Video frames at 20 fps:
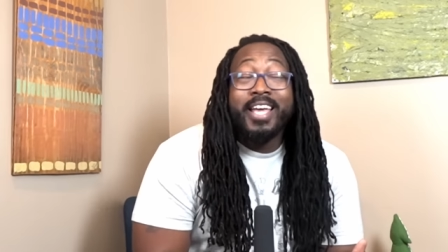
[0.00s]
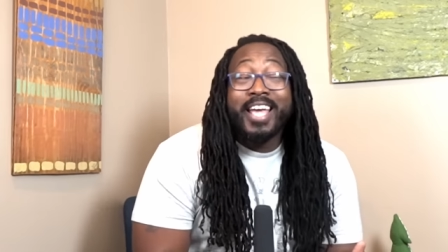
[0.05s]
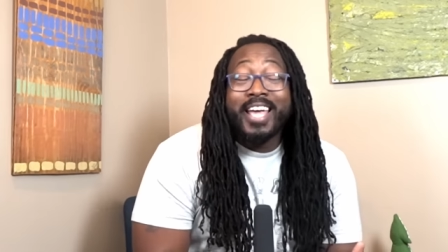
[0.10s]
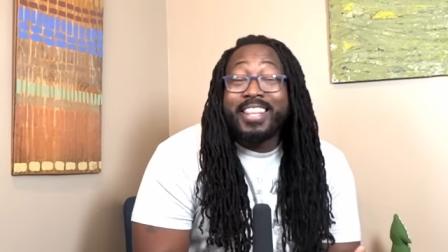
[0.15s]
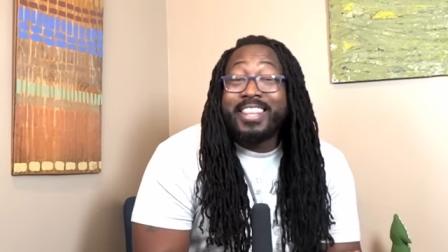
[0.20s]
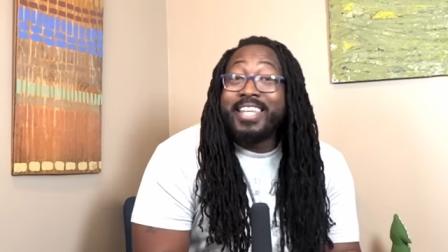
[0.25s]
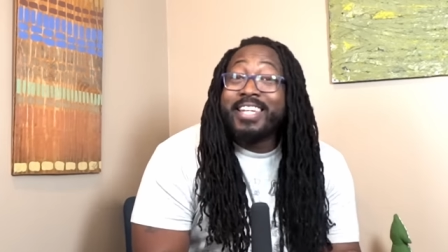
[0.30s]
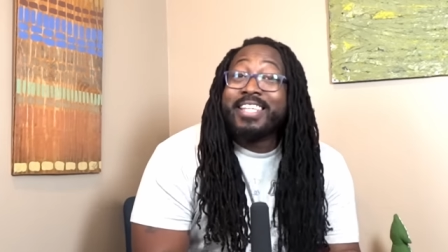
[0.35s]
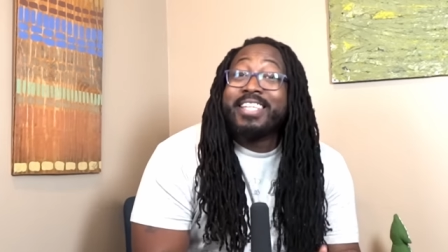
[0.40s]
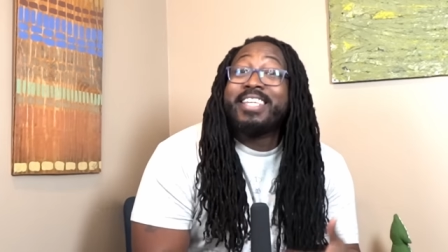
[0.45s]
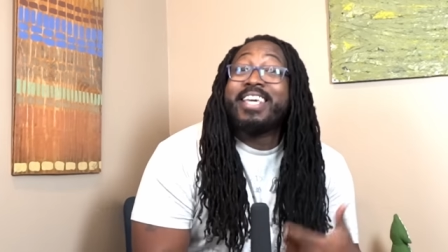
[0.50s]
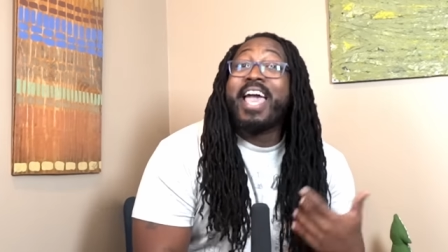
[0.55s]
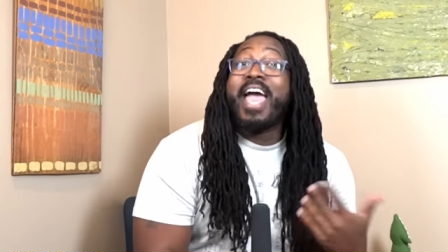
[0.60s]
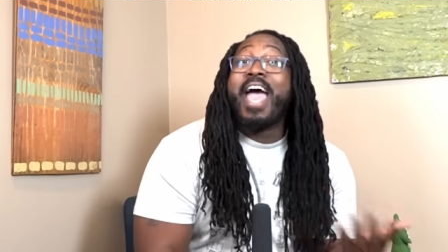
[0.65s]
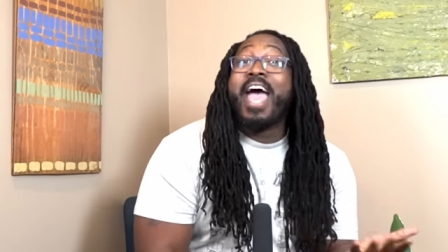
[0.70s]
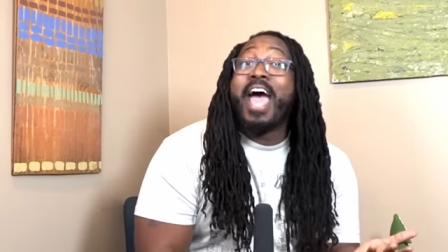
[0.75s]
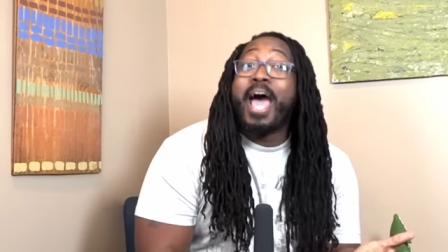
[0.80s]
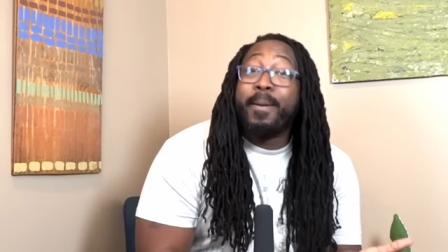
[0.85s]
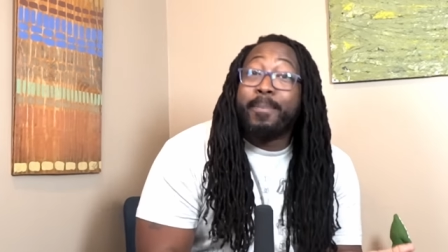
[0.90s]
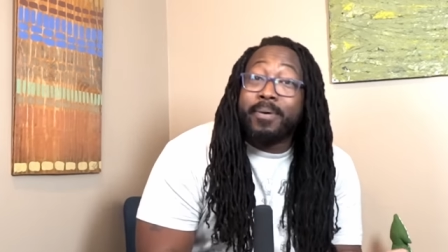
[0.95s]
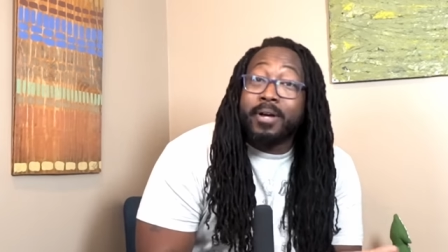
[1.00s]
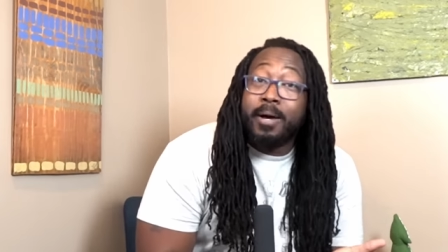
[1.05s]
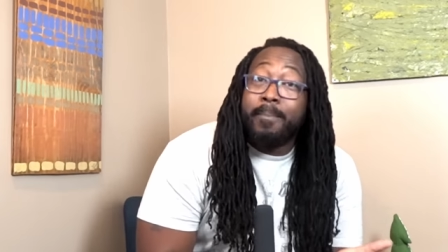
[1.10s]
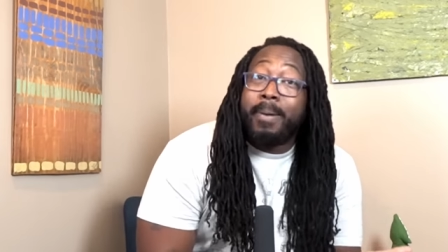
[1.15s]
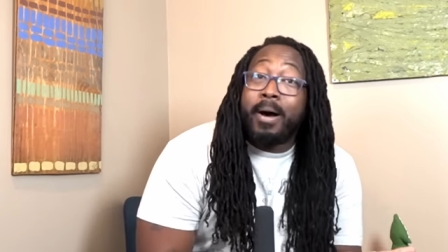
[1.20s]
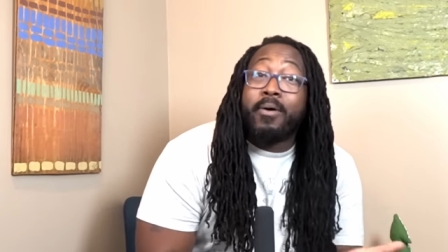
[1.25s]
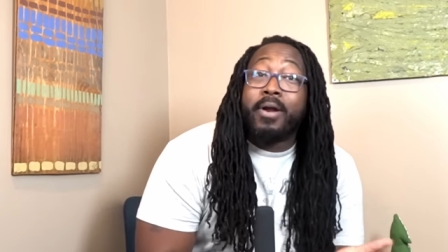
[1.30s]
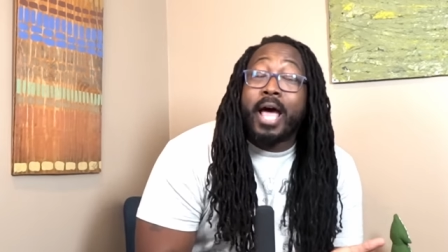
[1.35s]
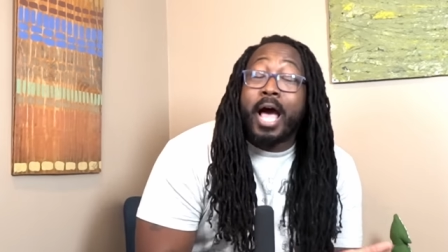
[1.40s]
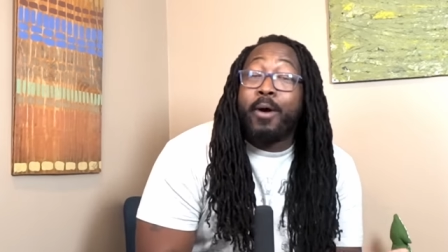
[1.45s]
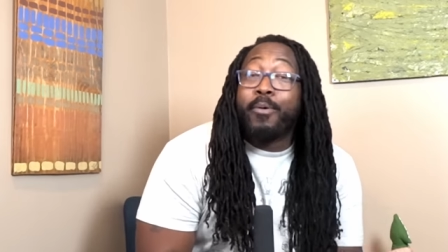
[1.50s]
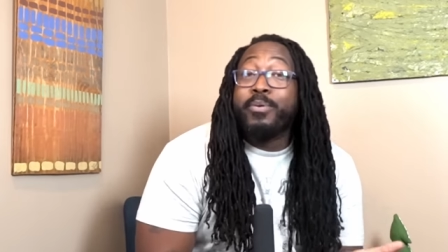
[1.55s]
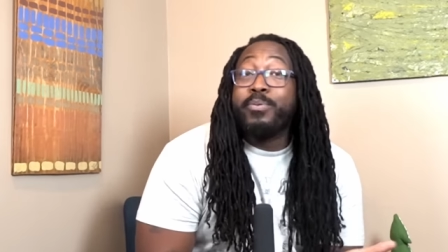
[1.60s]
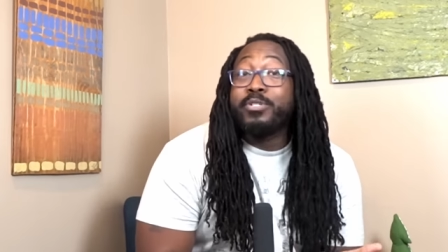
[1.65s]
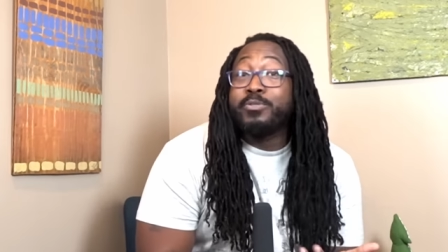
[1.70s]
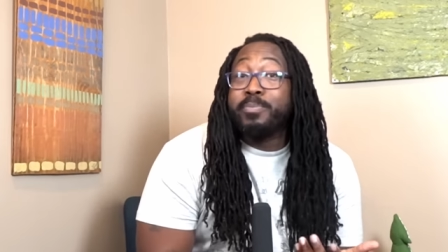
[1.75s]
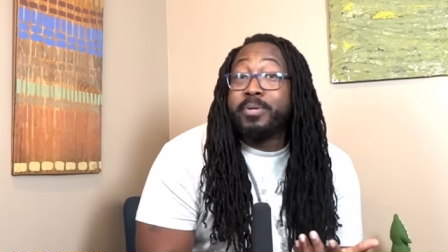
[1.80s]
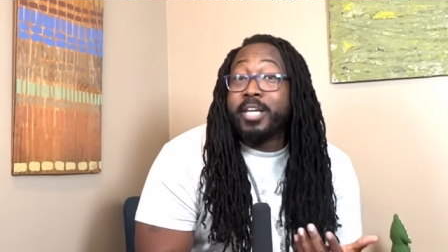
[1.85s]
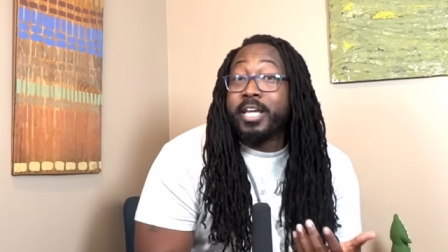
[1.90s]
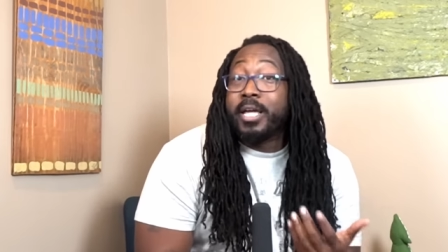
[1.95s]
and then cap about how he
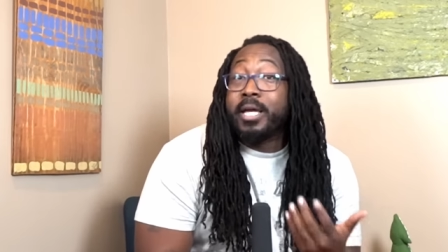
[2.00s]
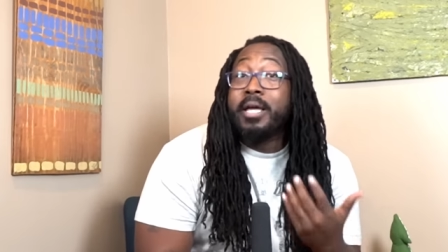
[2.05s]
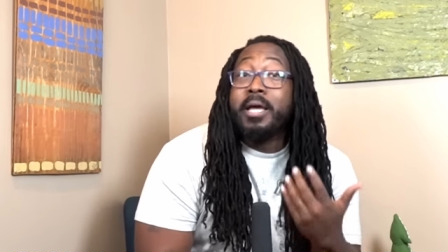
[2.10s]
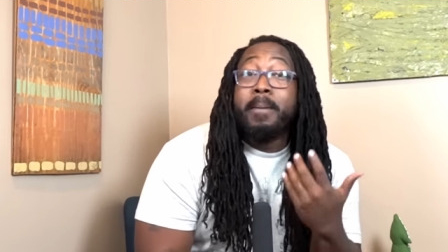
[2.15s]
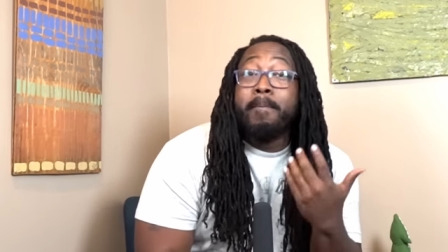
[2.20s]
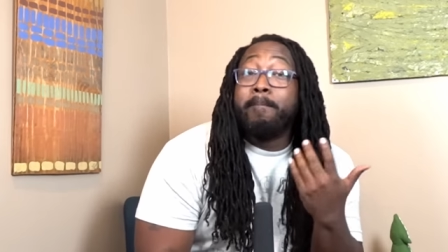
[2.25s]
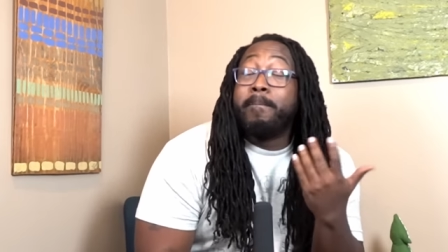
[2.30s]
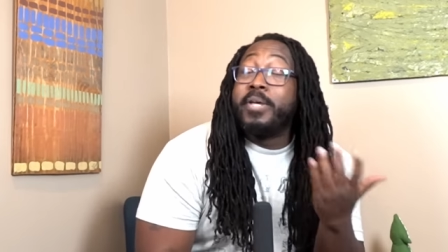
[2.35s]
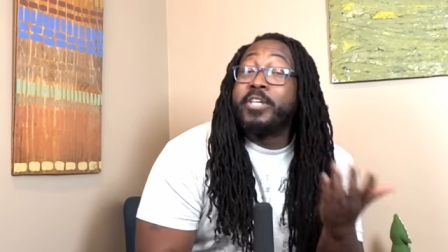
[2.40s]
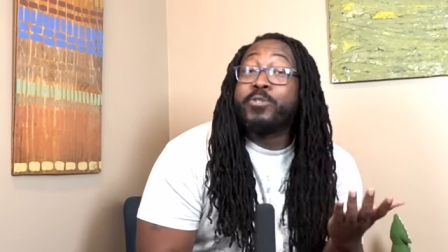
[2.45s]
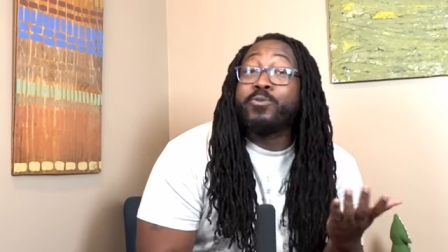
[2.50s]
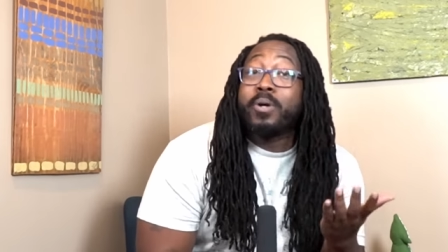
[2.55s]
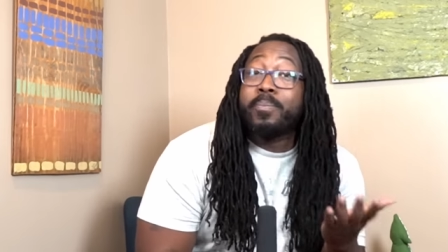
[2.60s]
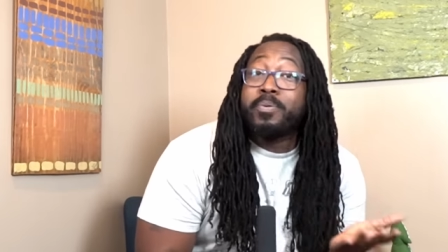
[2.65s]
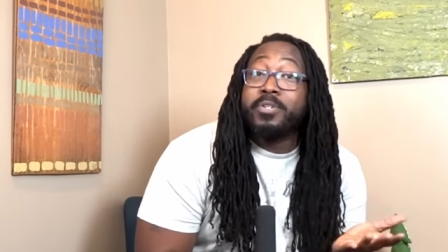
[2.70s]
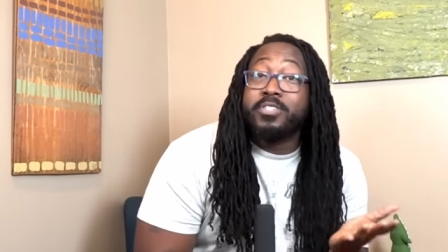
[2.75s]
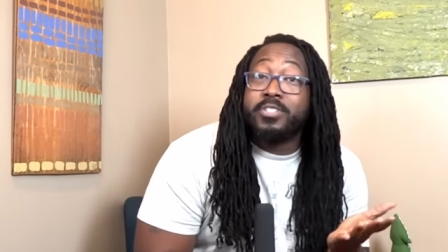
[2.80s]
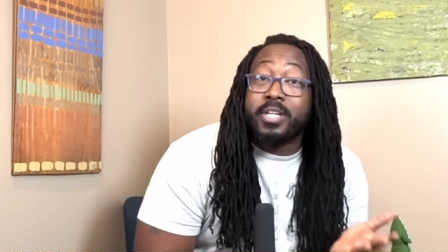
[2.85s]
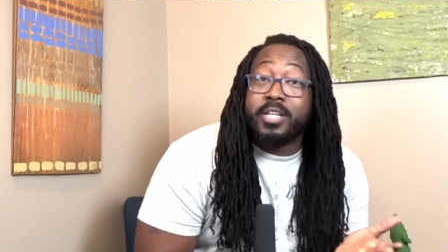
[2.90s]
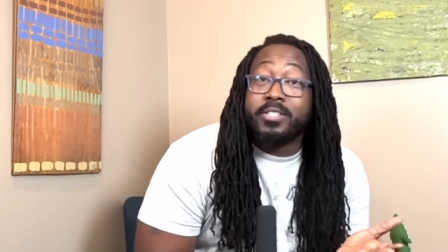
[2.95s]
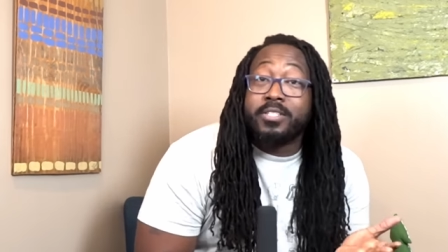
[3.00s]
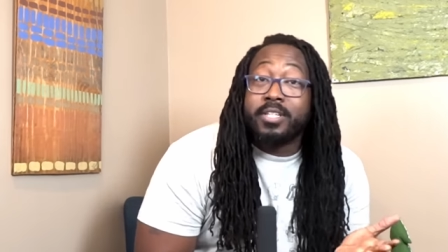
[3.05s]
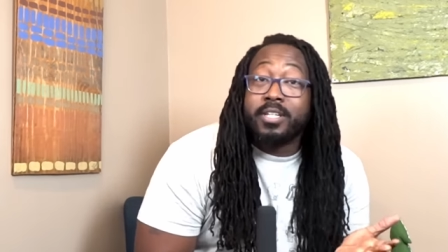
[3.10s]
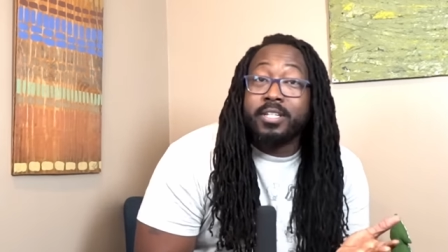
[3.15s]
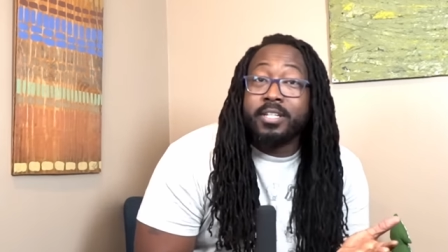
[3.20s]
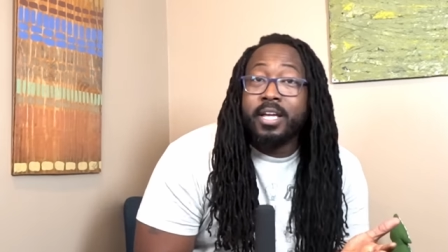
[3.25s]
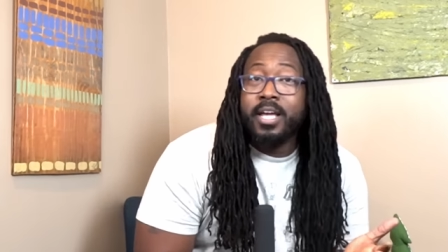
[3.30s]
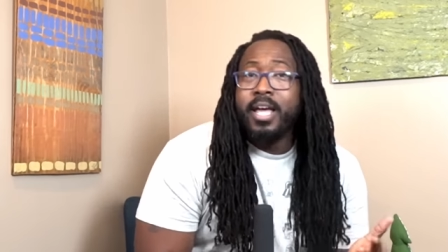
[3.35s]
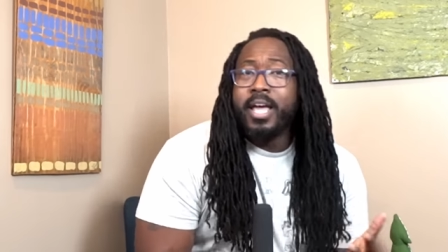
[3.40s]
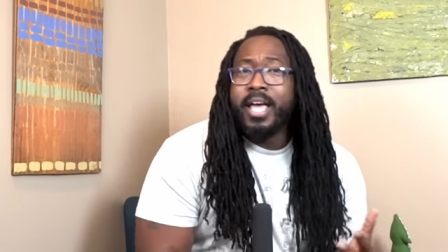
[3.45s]
was being misrepresented